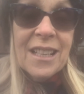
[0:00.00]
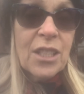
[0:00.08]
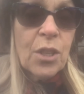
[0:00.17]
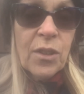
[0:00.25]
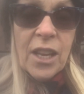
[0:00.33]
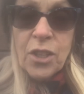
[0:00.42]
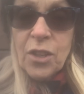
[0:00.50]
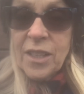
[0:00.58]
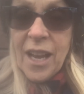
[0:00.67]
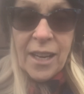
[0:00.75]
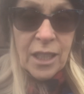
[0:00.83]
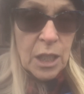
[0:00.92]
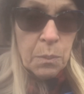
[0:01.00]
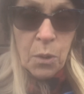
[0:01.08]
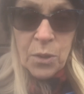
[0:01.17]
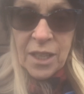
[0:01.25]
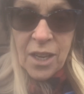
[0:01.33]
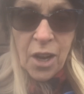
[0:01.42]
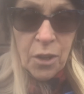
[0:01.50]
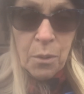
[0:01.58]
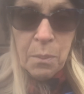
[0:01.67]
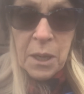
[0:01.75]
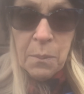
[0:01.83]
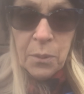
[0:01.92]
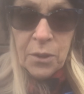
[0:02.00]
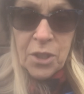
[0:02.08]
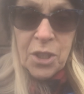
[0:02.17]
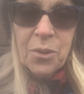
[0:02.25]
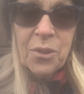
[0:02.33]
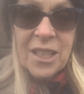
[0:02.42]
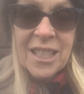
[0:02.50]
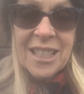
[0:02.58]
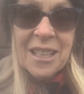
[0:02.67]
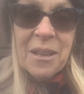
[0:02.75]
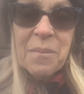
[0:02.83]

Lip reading: so that you're not exposing other people to this